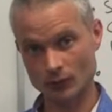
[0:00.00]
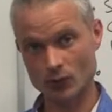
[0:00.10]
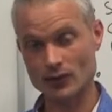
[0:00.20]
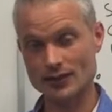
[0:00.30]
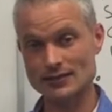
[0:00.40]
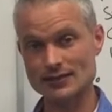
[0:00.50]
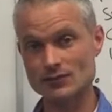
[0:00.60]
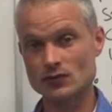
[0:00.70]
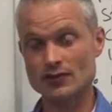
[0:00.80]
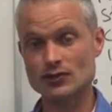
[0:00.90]

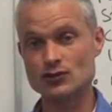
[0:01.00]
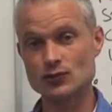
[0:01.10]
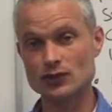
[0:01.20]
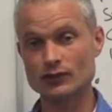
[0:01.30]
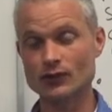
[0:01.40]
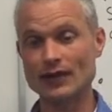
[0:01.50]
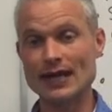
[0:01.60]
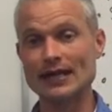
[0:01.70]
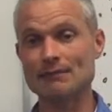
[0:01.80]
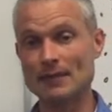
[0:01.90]
organisms with a source of
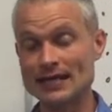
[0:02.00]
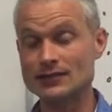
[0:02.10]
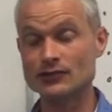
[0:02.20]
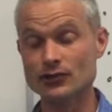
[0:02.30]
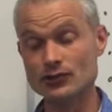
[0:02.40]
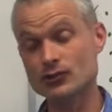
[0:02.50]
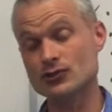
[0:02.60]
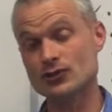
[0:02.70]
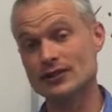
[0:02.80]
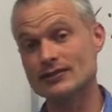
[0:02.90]
organic matter and
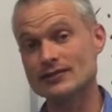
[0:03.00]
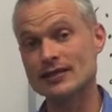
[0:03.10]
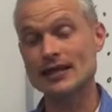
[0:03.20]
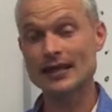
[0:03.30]
nutrients,